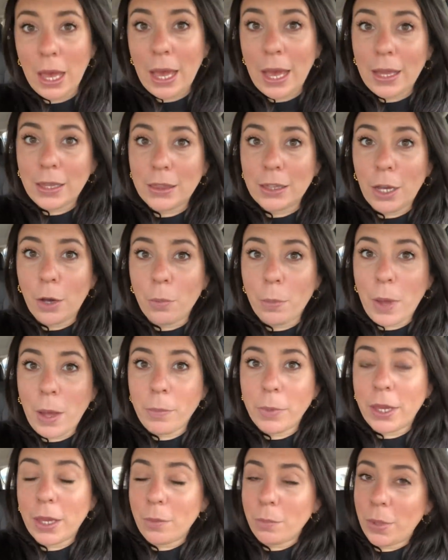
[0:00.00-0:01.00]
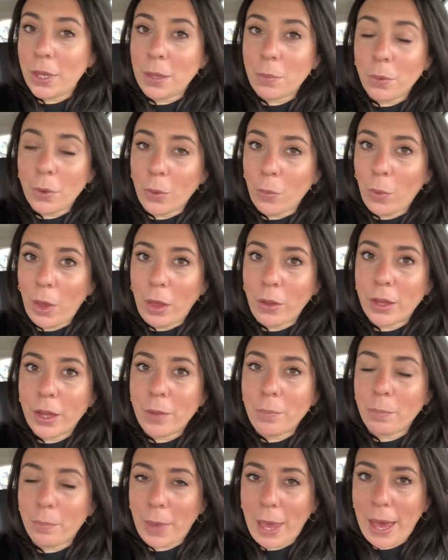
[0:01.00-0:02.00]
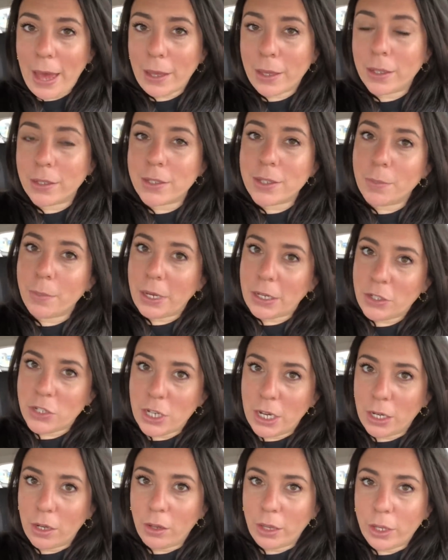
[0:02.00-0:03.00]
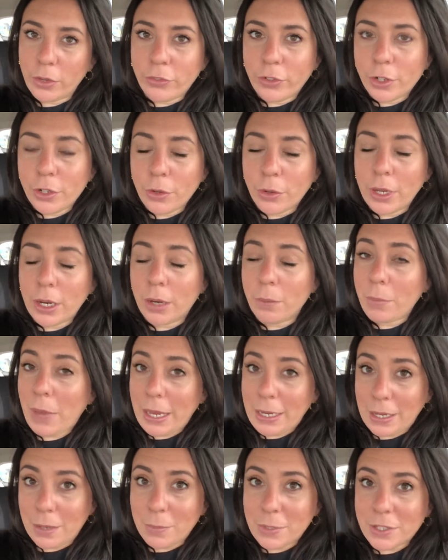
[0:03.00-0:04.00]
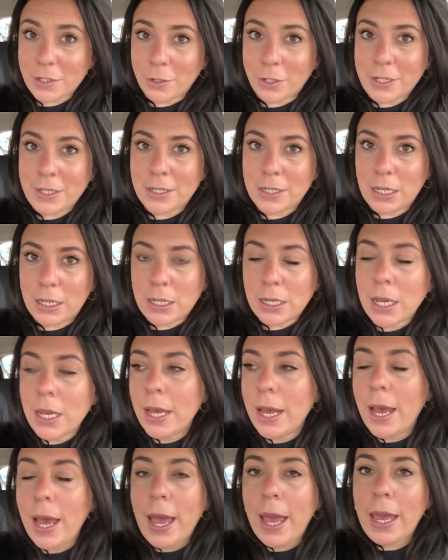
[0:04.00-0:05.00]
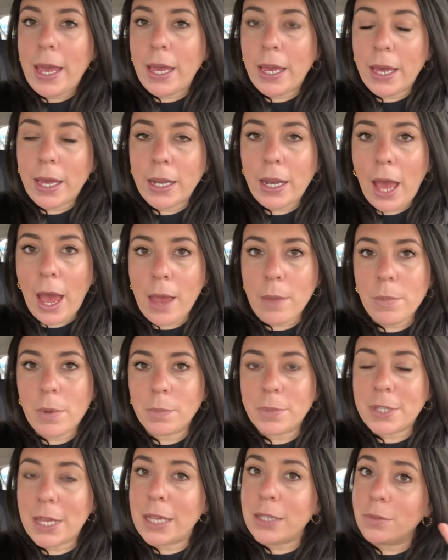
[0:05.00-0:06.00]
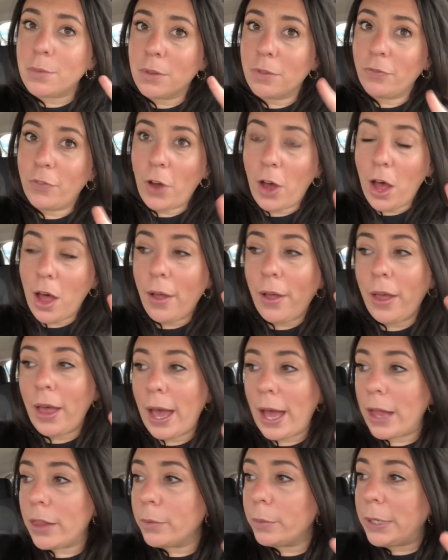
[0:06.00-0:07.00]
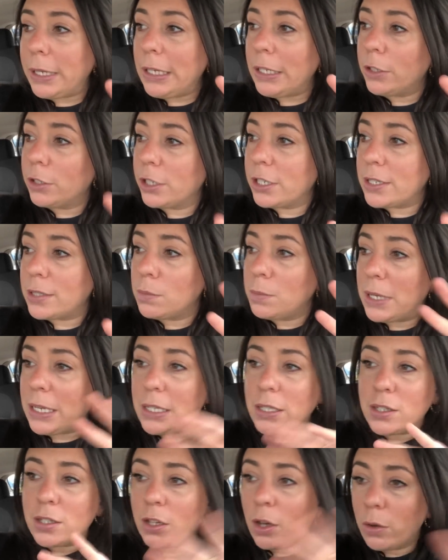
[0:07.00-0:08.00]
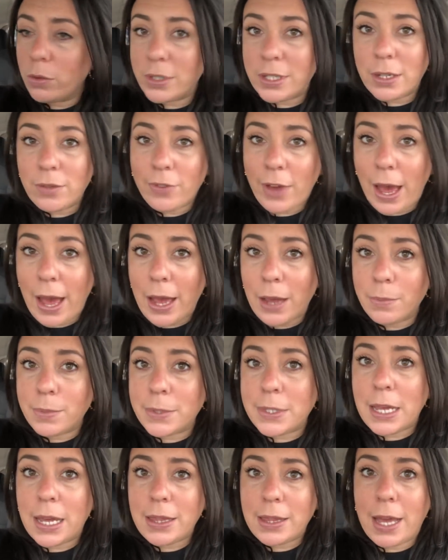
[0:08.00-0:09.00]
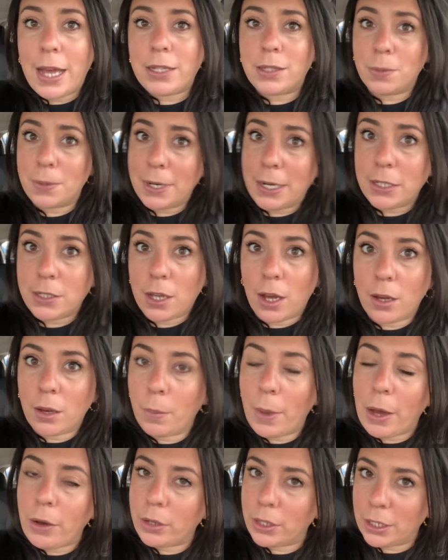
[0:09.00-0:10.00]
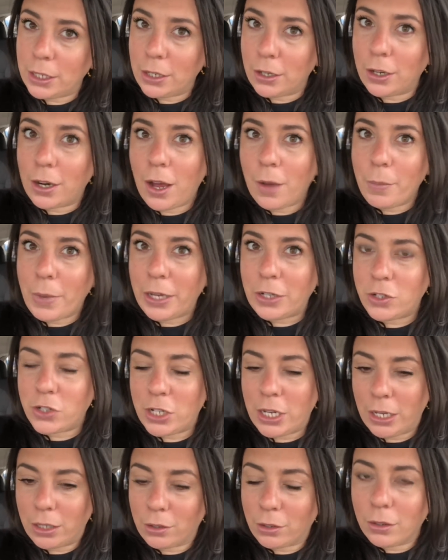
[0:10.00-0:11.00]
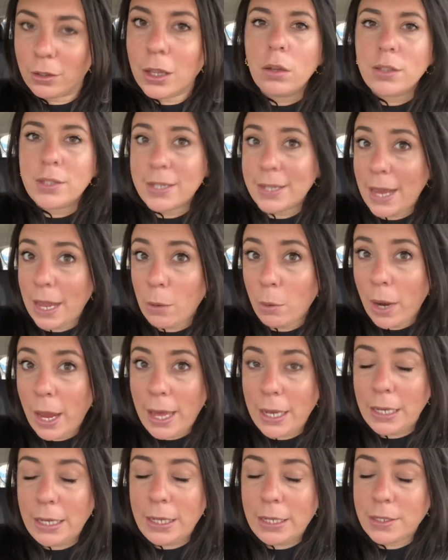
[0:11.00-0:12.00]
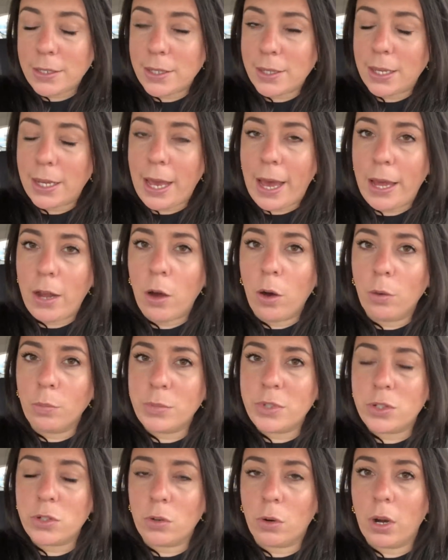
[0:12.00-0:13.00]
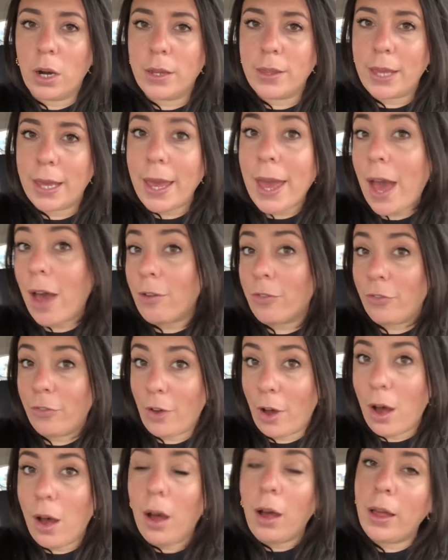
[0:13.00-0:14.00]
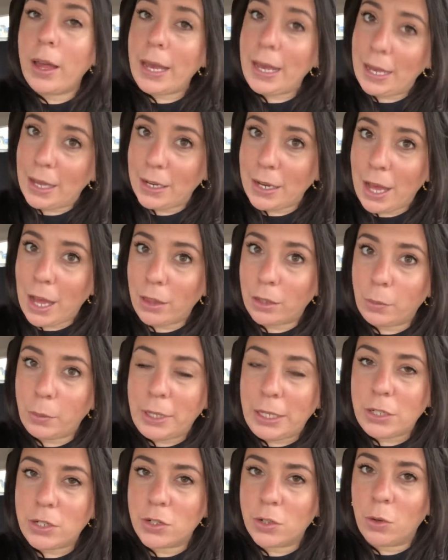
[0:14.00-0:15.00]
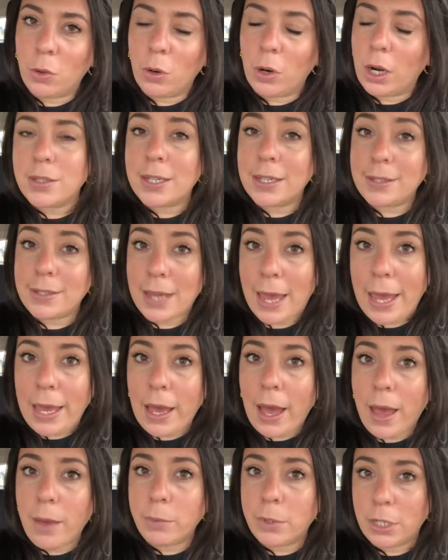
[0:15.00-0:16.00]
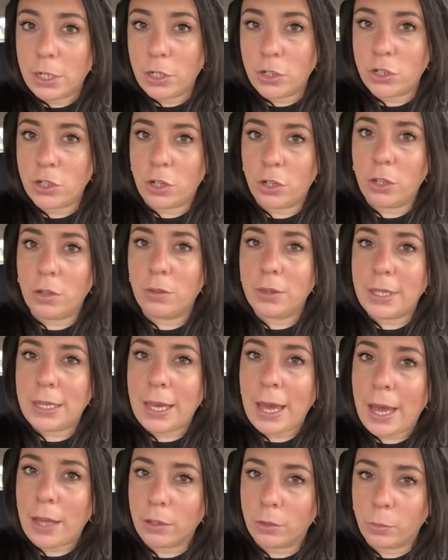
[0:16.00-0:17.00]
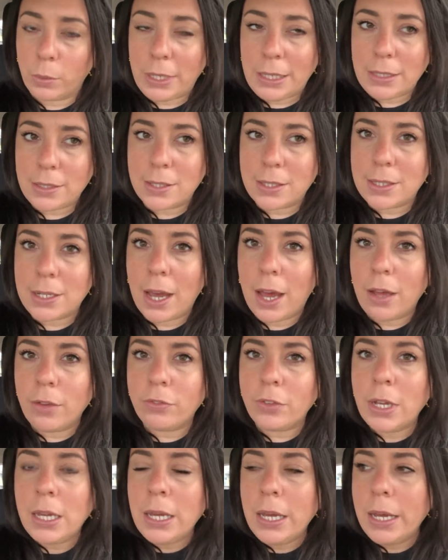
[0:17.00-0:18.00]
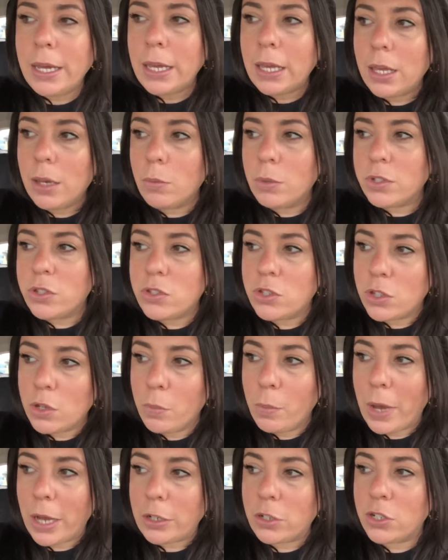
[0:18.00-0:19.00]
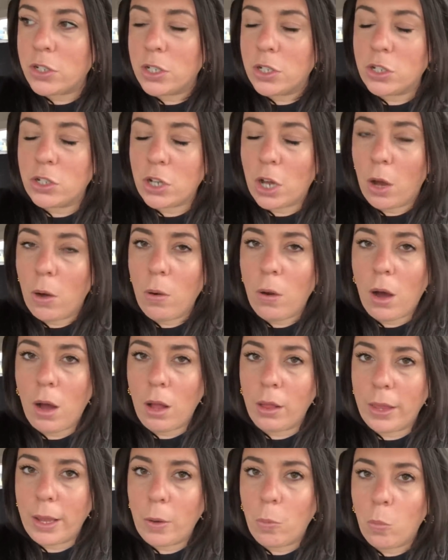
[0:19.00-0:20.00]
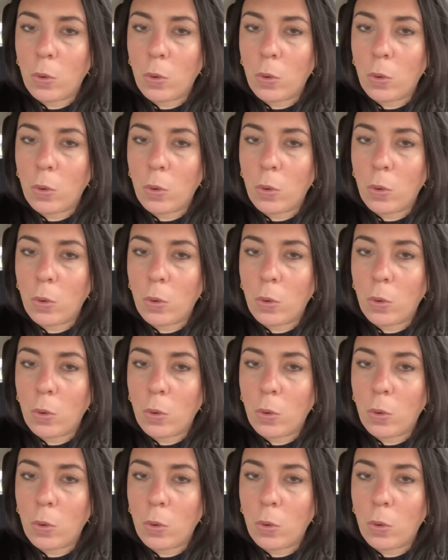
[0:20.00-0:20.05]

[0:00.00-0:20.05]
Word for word: Hello pumpkin people, welcome back to my channel. If you're new here, my name is Kristen and I'm obsessed with fall, Halloween, Christmas, cozy vibes, and that's what I talk about here on my channel. Today we're heading into the At Home store. They have fall and Halloween decor. Today I'm gonna show you the Halloween stuff. It was too much to show all at